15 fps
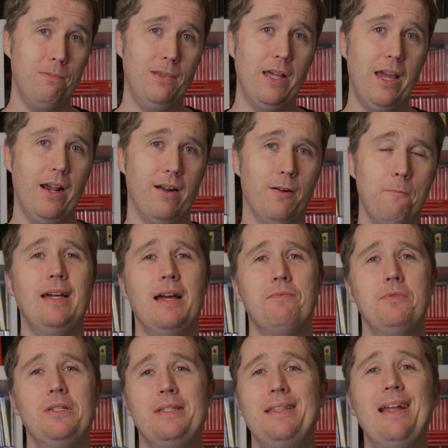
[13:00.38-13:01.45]
player. That
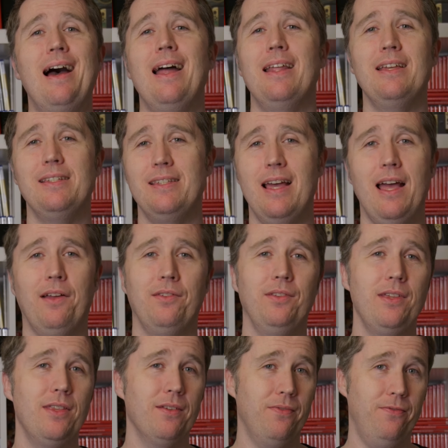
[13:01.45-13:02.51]
was not
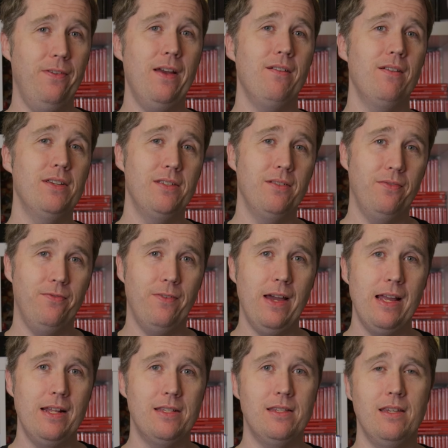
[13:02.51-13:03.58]
exactly the fairest of
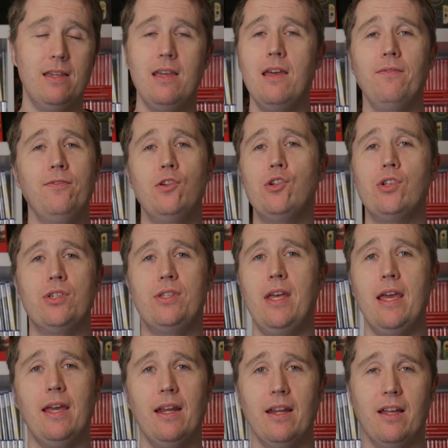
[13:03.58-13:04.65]
fights if you're just
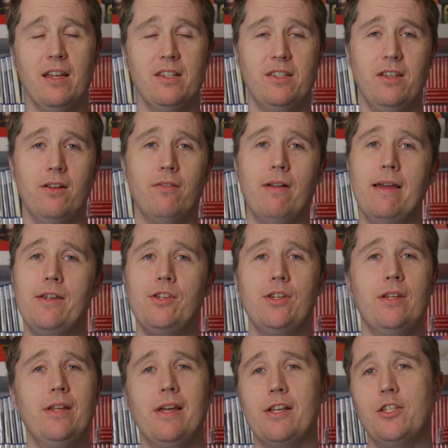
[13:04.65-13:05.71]
taking into
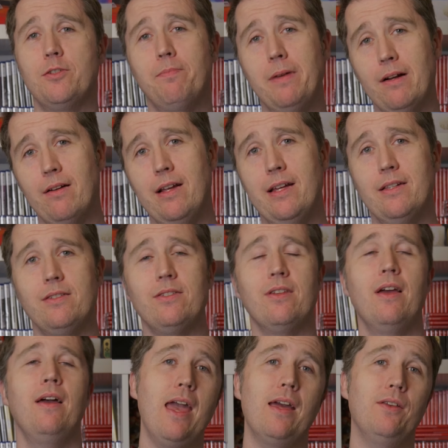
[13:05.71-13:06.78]
consideration experience
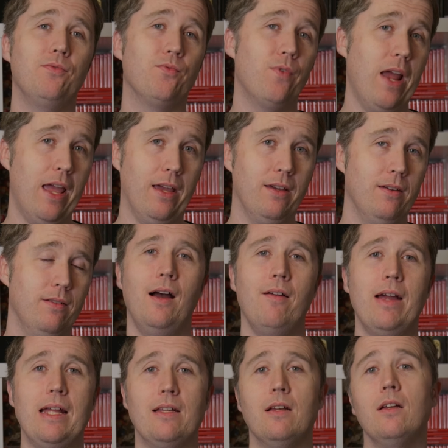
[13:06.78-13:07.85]
and rank. All
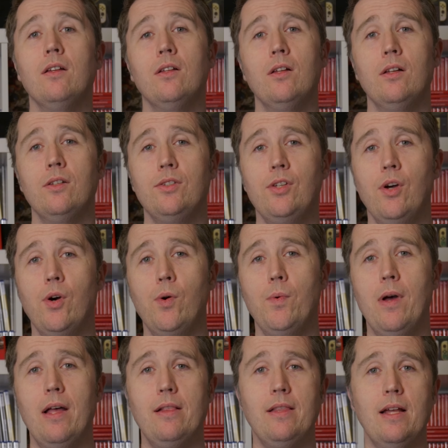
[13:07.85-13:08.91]
right, so
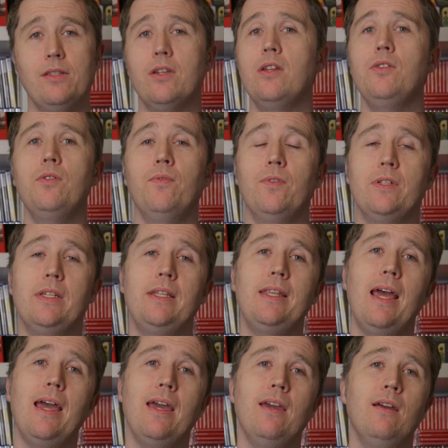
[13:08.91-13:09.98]
that's gonna do it for
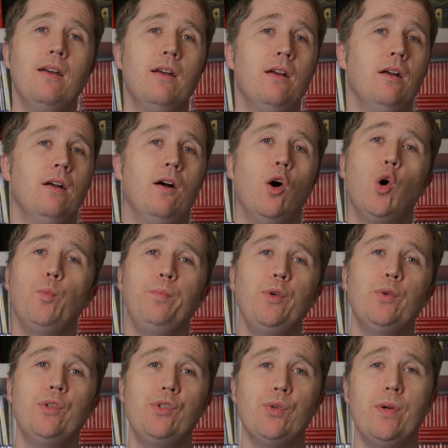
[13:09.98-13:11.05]
today. Hope
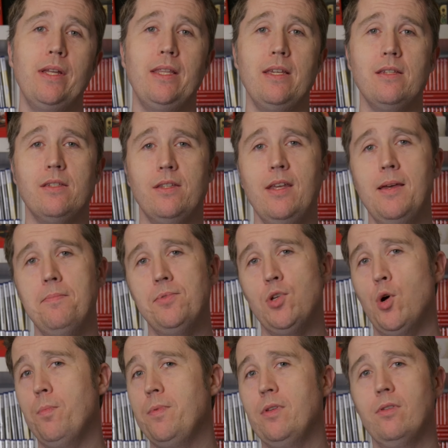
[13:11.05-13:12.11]
you enjoyed these tips.
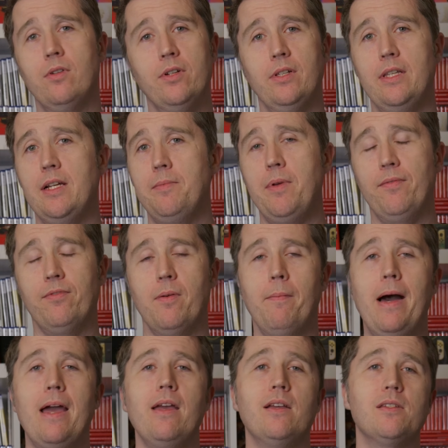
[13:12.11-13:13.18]
Hope you learned a little bit from
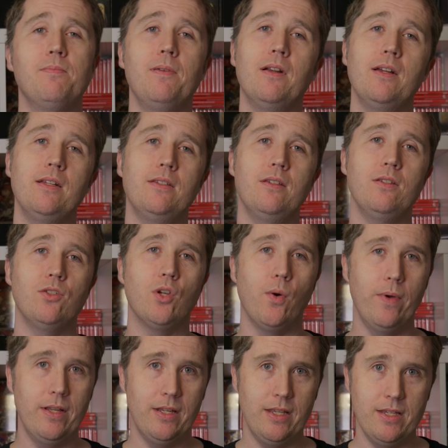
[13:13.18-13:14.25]
my experiences
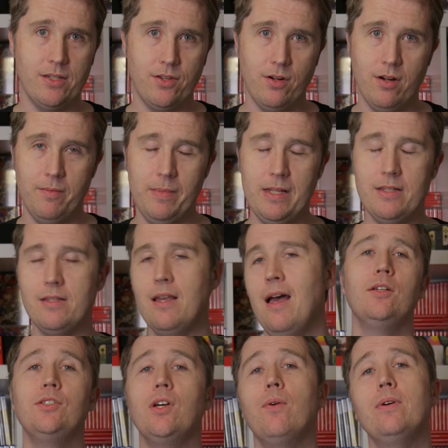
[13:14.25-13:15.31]
going to these tournaments.
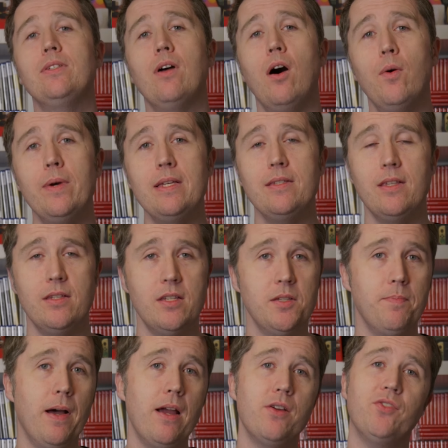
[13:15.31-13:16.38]
So as always, this is
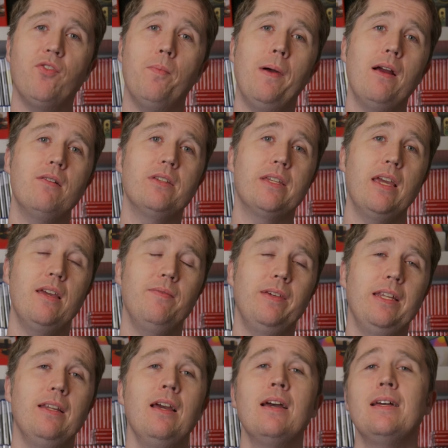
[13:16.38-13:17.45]
Pirates for Pirates
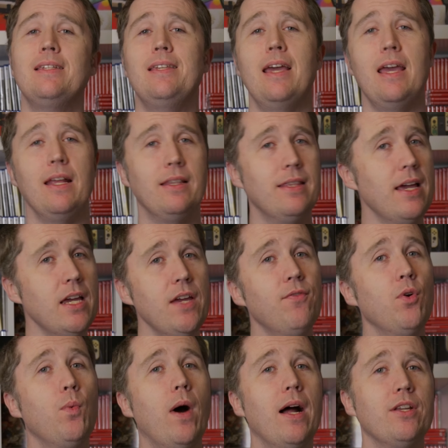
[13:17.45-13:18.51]
Gaming saying thank you
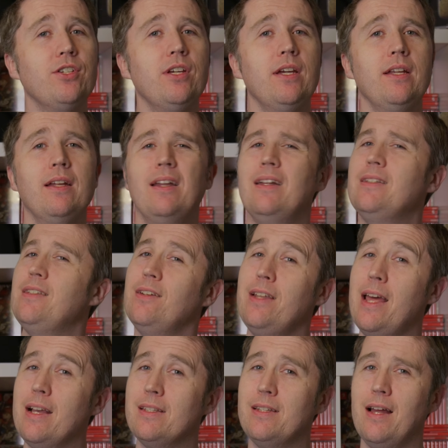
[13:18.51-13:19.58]
for watching, and until
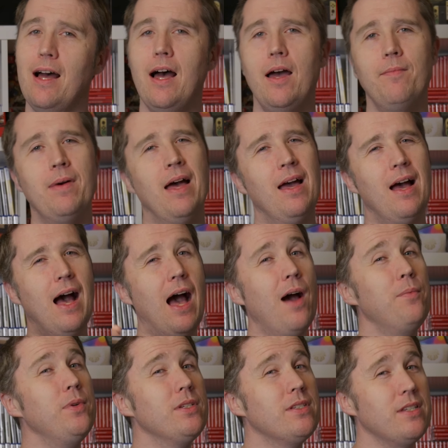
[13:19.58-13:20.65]
next time, I
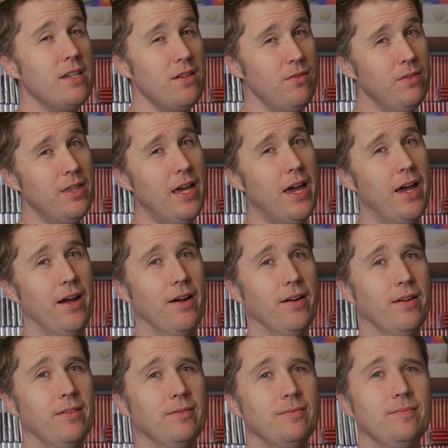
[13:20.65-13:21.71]
will see you
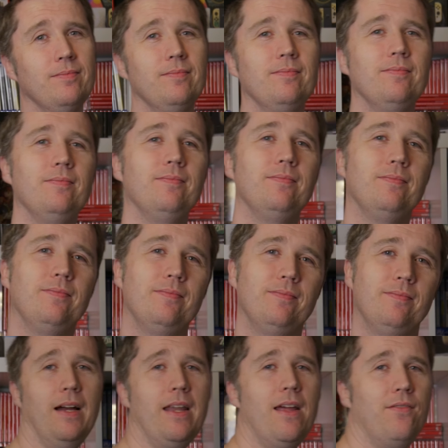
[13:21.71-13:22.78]
there.
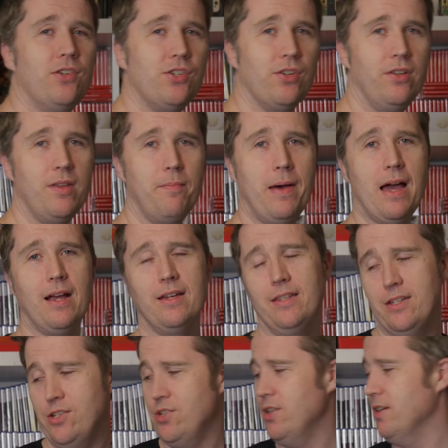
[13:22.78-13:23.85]
I never show the back of
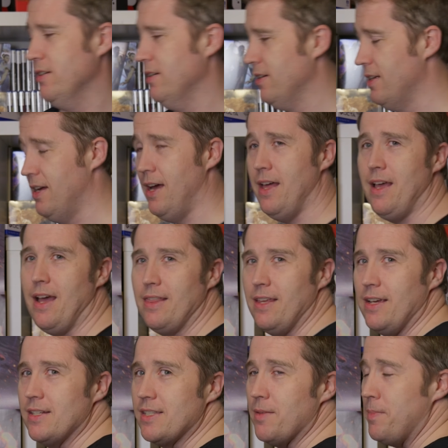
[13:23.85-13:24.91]
this shirt. I
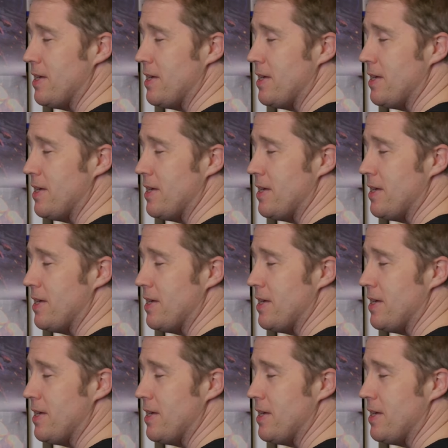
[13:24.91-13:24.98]
think it's the